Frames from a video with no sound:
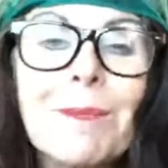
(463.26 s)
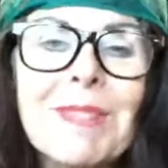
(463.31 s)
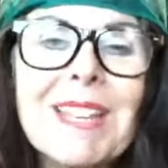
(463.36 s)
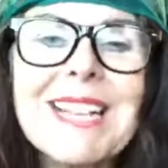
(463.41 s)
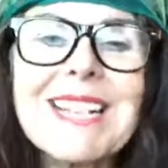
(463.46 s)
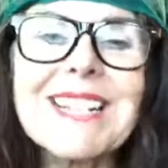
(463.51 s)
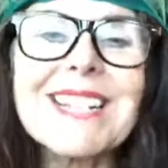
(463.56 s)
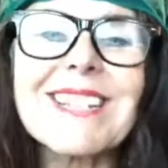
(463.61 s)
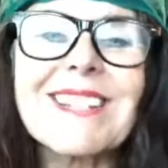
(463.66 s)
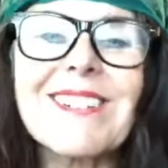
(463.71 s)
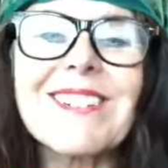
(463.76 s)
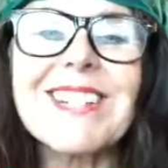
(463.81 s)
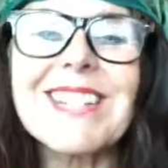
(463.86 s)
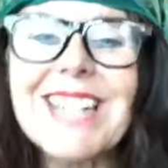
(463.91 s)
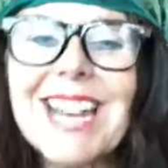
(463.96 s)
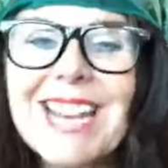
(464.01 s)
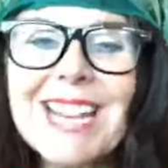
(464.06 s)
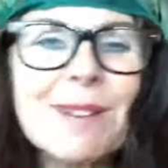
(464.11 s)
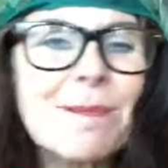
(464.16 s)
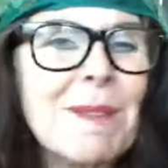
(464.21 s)
he just starts
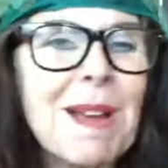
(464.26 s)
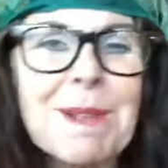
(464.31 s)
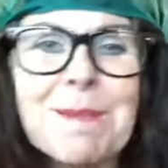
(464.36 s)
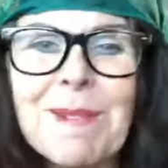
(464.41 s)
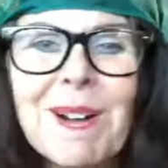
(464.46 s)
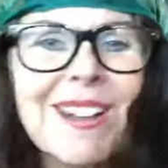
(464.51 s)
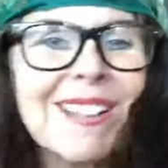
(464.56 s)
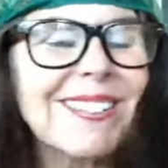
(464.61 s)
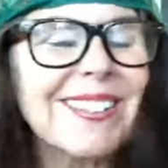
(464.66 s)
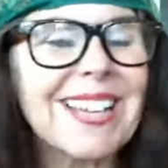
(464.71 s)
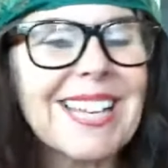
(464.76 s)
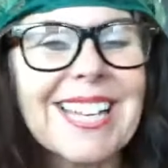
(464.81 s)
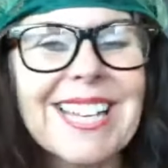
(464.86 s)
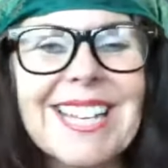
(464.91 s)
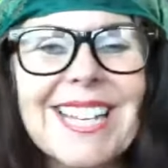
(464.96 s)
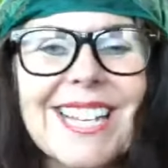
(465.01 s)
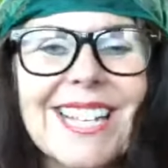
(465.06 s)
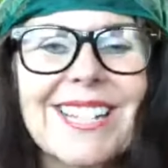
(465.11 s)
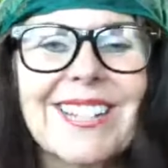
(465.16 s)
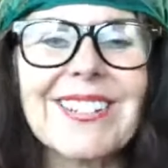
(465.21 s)
shaking my butt
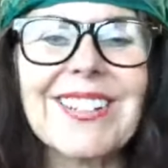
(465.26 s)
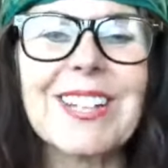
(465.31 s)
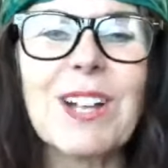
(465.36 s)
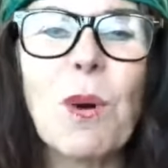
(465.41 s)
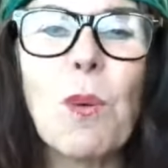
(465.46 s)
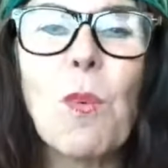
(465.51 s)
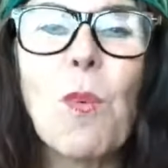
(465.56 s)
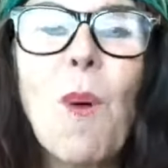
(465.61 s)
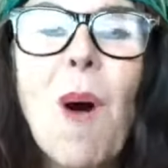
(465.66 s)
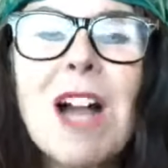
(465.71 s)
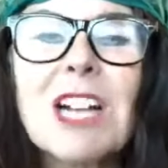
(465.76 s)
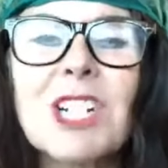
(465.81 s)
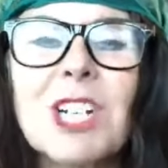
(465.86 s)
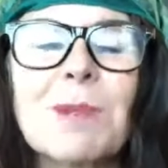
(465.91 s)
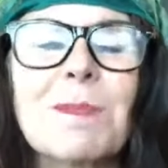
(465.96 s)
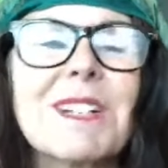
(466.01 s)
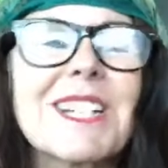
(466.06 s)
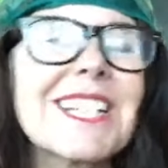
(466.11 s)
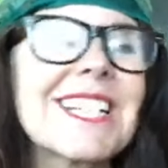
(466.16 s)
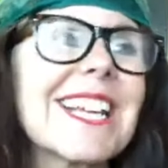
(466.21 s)
like a
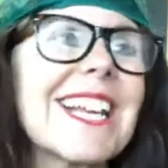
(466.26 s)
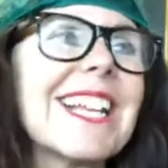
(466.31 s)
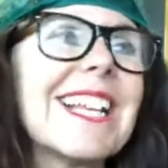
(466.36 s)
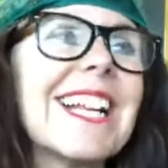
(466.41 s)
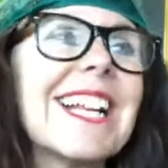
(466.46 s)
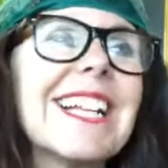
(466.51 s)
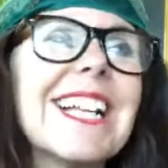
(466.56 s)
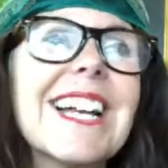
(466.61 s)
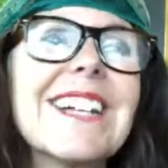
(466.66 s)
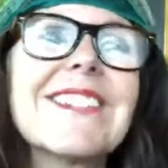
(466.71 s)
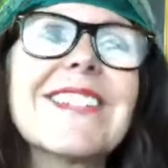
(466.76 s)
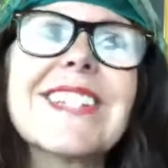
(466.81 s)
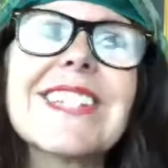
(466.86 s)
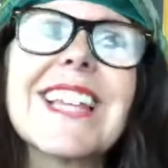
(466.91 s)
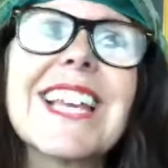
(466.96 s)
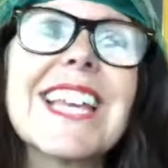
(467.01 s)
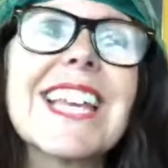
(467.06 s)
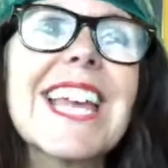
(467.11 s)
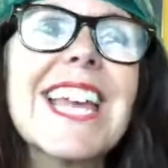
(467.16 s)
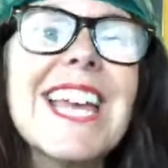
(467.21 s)
washer machine. And
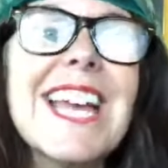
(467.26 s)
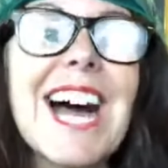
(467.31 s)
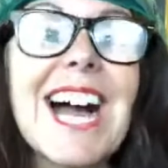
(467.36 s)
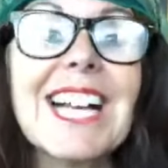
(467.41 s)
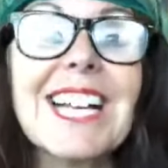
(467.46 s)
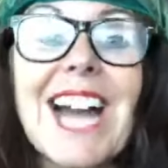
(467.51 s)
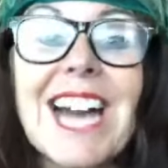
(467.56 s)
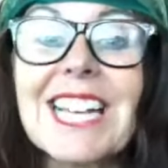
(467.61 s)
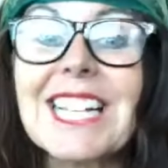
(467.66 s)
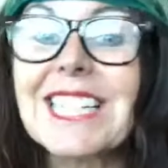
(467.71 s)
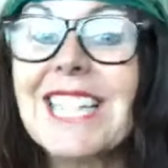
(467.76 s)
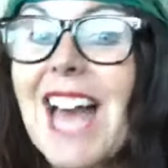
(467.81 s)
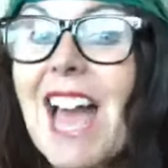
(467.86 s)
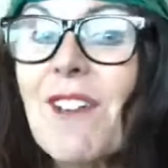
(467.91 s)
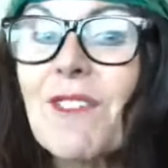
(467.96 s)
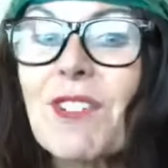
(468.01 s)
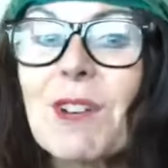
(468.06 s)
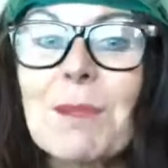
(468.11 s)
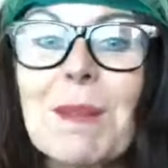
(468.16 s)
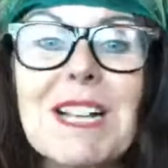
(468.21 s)
I'm kind of
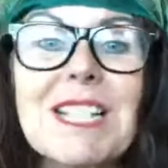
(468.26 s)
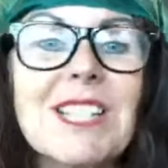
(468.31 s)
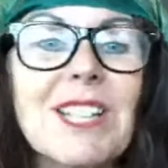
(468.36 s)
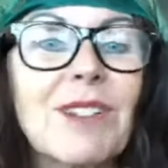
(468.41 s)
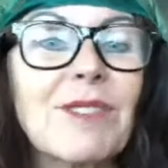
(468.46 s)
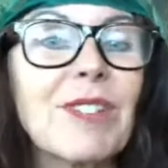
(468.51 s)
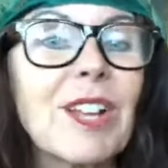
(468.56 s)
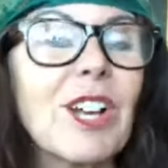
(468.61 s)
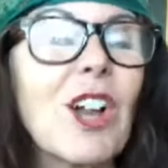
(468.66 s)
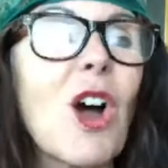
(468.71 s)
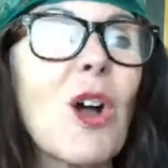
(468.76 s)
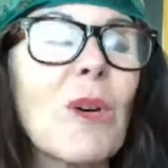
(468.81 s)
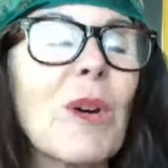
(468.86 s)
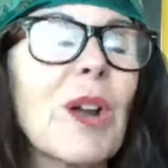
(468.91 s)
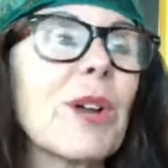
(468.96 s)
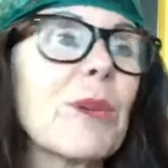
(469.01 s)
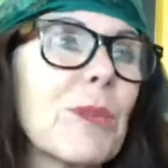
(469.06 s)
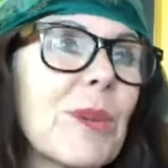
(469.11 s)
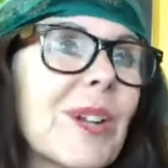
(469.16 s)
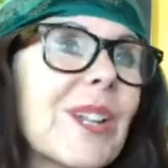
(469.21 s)
laughing at myself, all
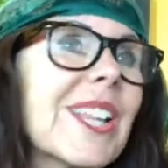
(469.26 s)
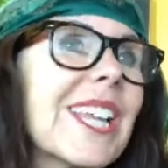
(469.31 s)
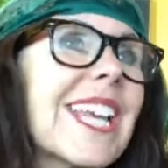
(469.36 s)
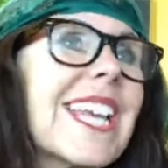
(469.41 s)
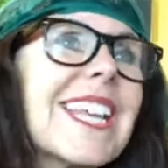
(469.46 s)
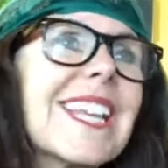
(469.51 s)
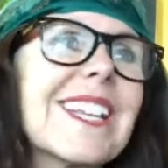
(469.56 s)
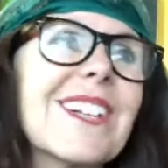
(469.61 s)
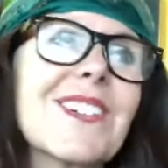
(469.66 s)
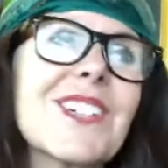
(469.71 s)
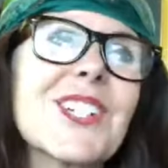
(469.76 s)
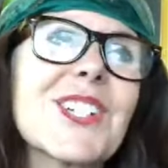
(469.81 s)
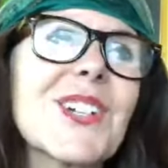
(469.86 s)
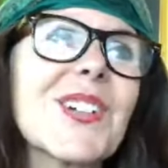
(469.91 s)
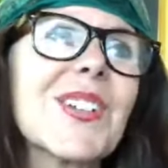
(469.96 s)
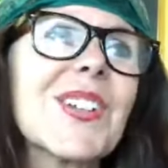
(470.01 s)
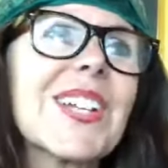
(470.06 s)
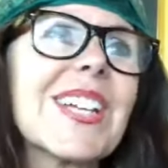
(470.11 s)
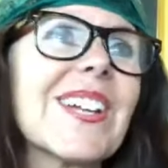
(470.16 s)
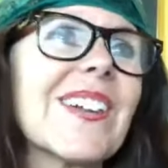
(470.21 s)
right, really?
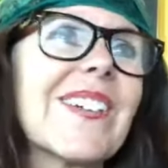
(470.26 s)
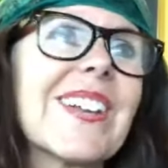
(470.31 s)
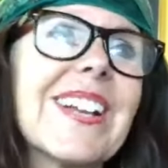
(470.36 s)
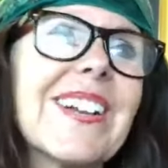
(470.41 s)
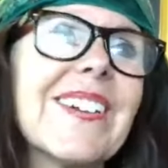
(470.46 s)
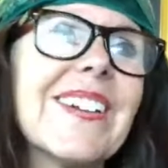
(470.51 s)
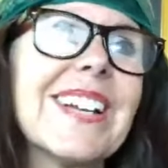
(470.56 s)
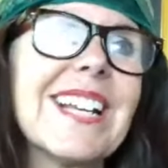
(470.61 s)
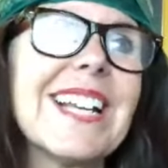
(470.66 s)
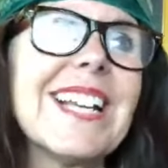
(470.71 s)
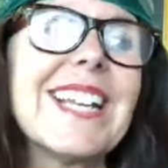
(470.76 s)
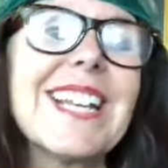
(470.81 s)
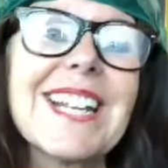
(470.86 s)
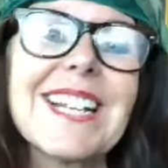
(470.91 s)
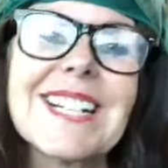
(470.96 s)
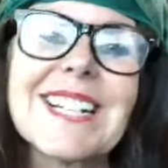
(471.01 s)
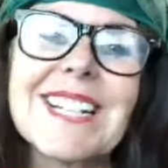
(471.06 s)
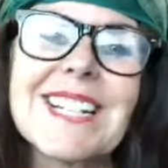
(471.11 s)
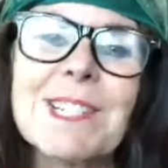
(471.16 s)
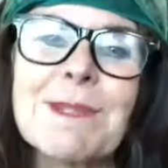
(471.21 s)
Shirley, you're here in
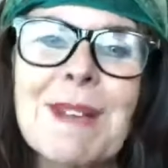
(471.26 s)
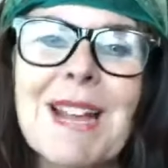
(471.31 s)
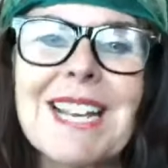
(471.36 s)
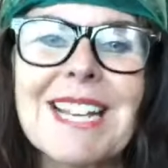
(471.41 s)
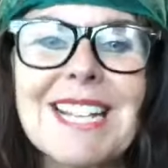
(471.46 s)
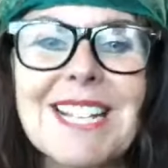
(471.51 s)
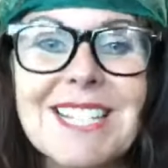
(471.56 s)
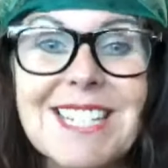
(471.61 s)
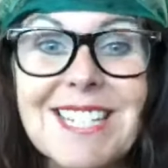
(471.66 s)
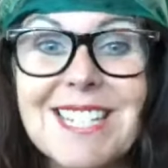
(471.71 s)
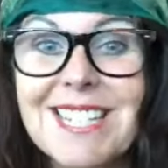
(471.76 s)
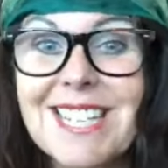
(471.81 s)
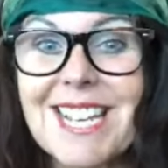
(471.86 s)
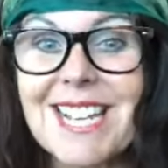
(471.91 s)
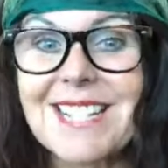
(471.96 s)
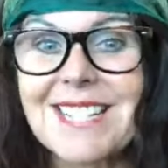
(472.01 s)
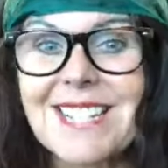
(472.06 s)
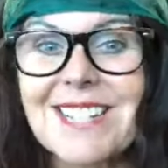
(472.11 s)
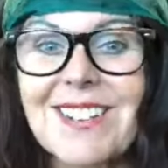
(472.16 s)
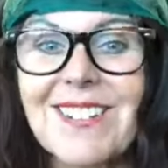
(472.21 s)
India, and this man has his
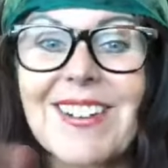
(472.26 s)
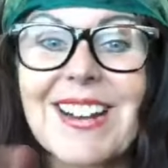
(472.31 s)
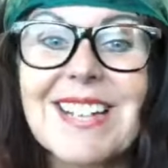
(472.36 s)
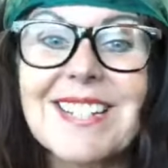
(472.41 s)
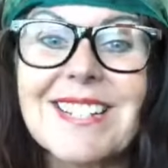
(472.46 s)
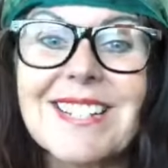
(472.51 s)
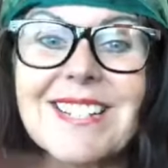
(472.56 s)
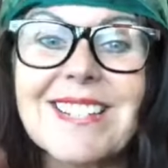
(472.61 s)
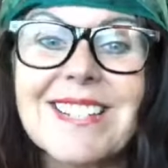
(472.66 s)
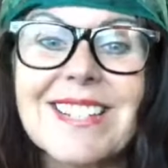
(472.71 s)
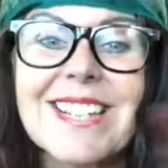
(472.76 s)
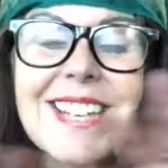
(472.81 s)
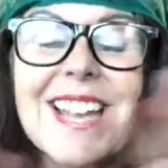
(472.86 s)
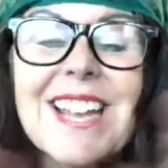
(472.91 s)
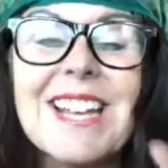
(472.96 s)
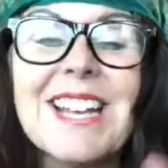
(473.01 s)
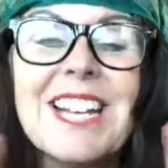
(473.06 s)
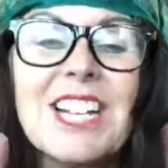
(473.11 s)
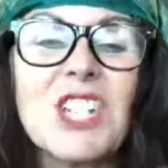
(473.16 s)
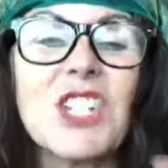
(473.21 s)
hands on your ass, just
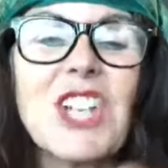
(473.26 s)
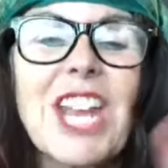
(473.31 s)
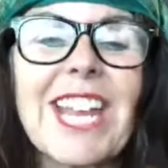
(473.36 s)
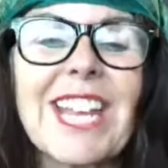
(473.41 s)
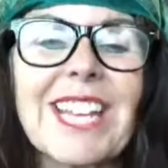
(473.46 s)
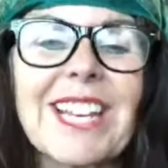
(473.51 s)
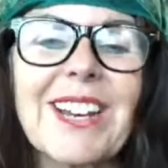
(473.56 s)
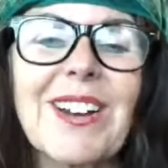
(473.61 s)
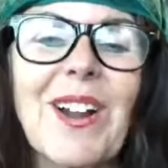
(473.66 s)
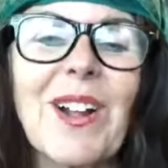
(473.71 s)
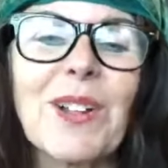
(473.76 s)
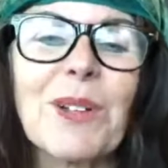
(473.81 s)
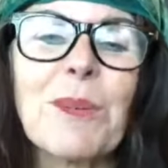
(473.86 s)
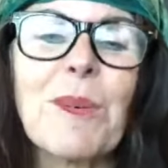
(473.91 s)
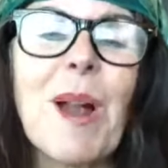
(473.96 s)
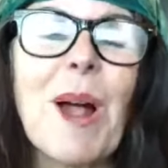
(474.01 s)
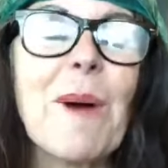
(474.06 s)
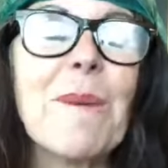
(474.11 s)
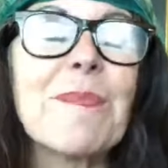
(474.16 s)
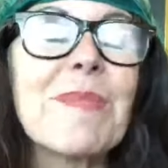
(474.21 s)
shaking it all
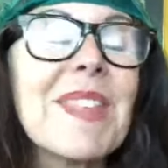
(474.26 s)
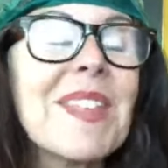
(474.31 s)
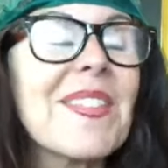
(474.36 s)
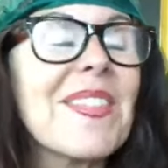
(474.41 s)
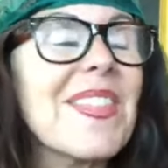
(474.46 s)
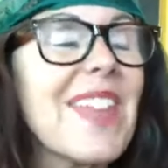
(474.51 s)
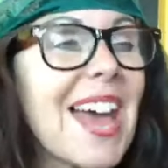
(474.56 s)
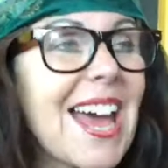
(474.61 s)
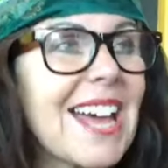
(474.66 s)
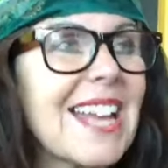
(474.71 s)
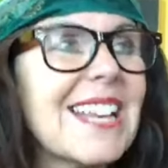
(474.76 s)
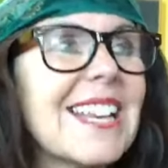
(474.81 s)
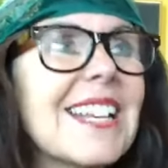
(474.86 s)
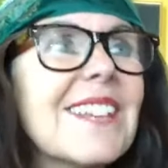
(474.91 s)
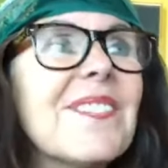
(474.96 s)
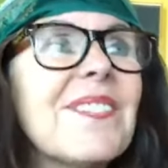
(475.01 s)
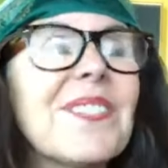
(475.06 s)
around. Then